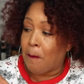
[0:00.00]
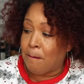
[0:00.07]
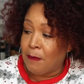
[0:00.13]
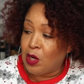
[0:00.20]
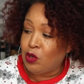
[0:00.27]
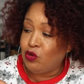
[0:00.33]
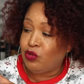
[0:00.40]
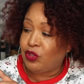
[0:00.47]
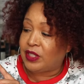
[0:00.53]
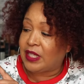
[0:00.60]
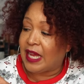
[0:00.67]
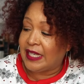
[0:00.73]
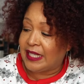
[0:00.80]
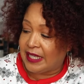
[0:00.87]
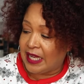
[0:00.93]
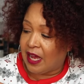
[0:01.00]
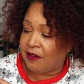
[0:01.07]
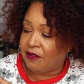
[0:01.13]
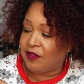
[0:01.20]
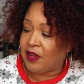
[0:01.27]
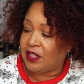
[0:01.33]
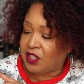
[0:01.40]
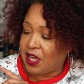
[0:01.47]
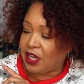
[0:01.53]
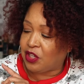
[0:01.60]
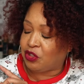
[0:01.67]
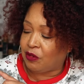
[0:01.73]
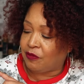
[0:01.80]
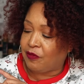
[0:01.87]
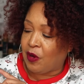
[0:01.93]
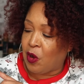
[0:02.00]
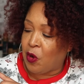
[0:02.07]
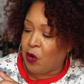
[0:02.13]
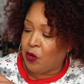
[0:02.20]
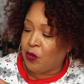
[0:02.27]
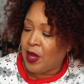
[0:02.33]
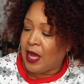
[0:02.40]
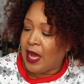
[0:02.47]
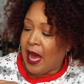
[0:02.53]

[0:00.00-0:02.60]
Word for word: Mousse Def Texture Foam